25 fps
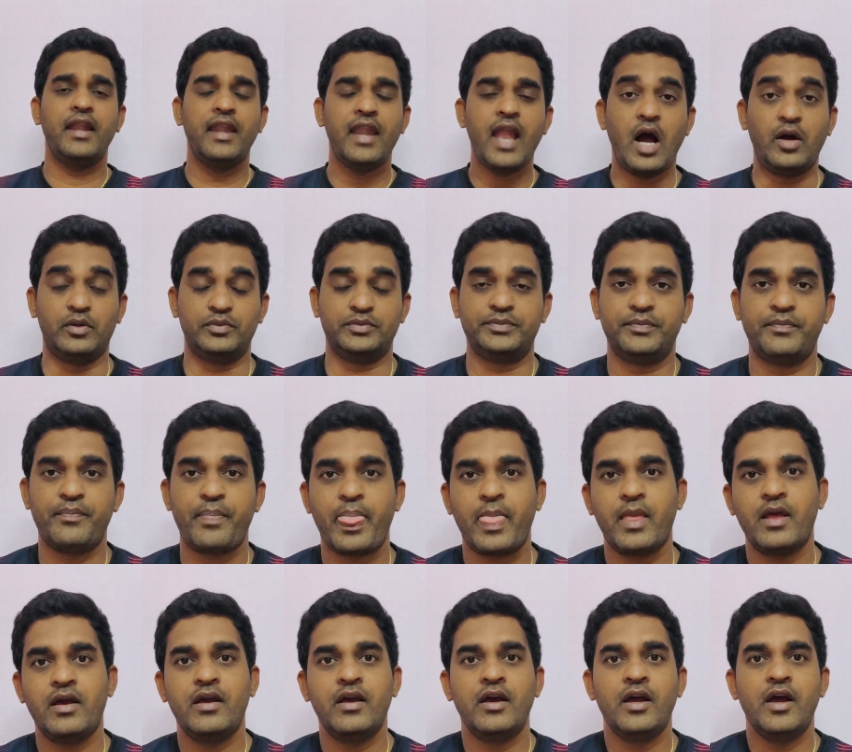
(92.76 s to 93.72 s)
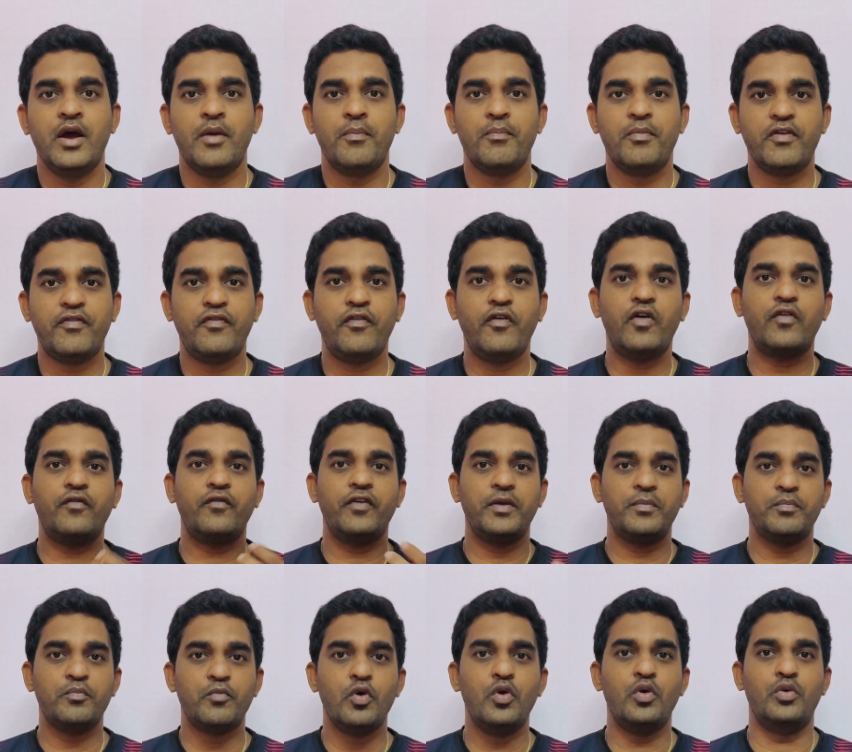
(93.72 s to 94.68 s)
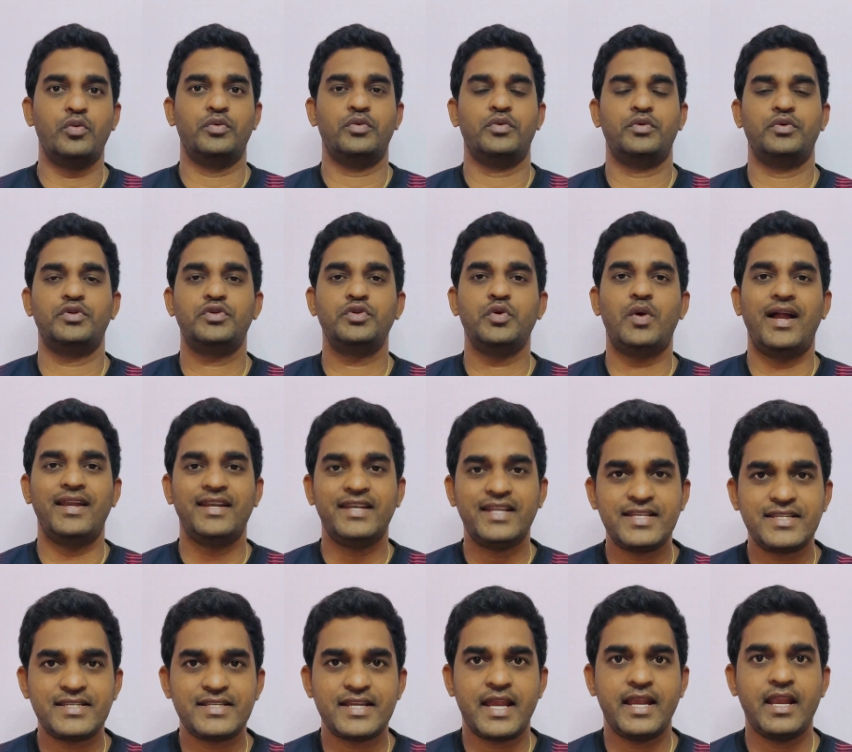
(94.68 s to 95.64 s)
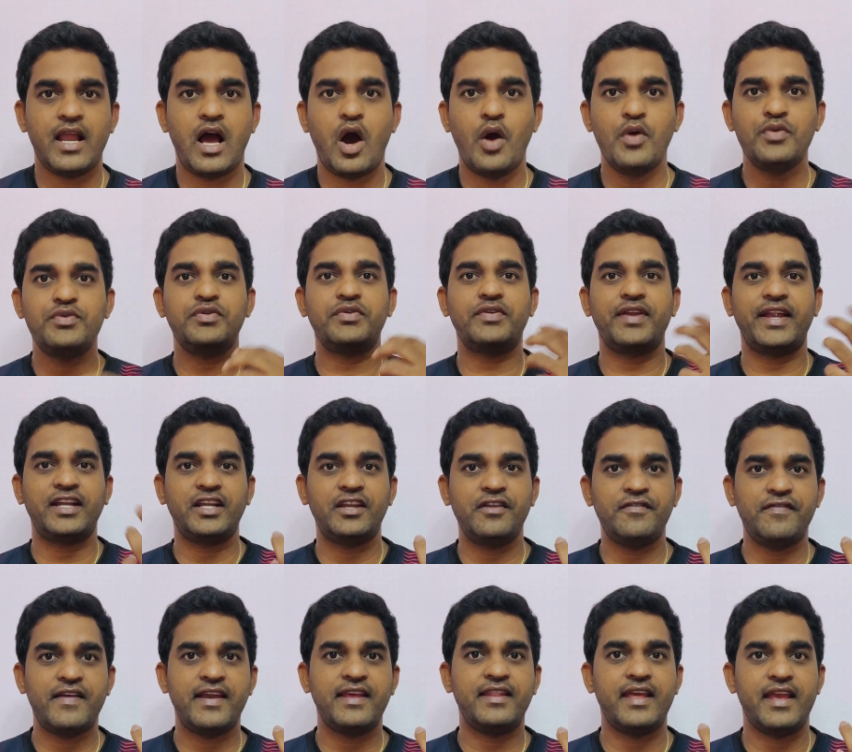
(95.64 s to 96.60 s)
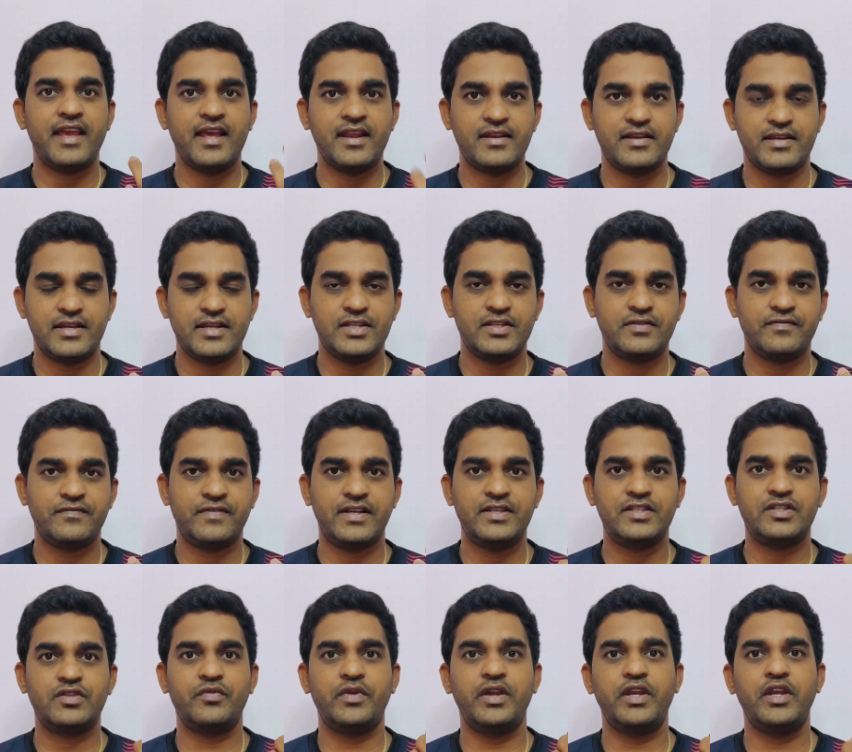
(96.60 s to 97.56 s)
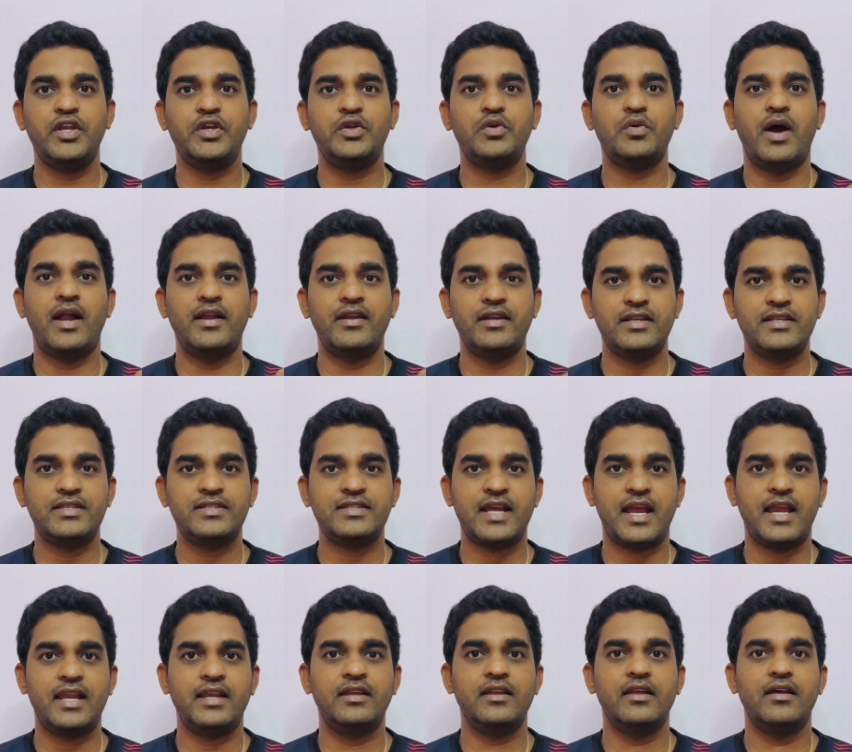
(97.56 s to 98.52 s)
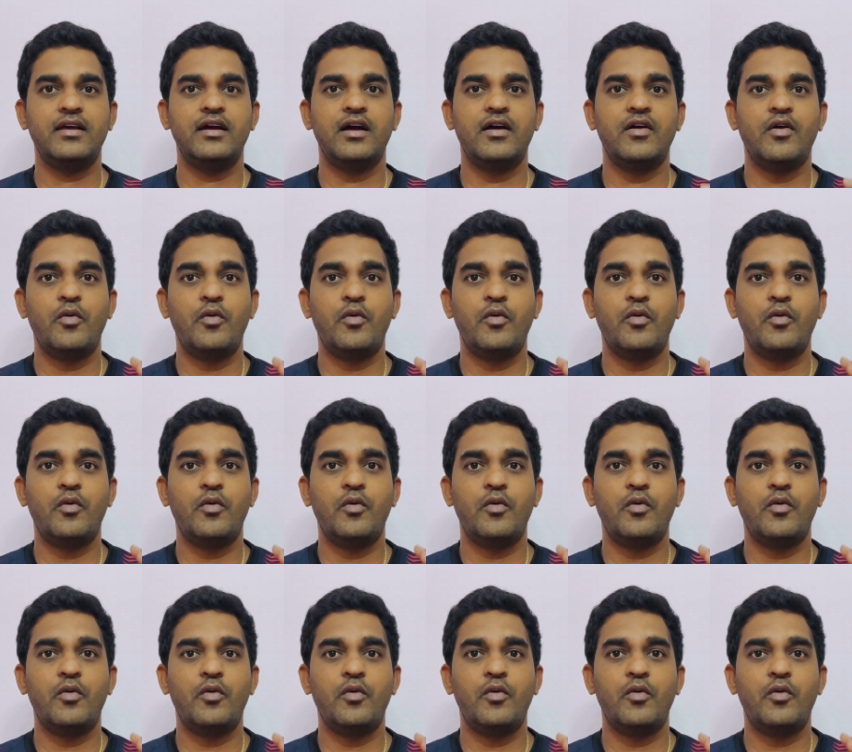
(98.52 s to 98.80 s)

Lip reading: Now, before we move to understand how to rectify the errors, first we need to understand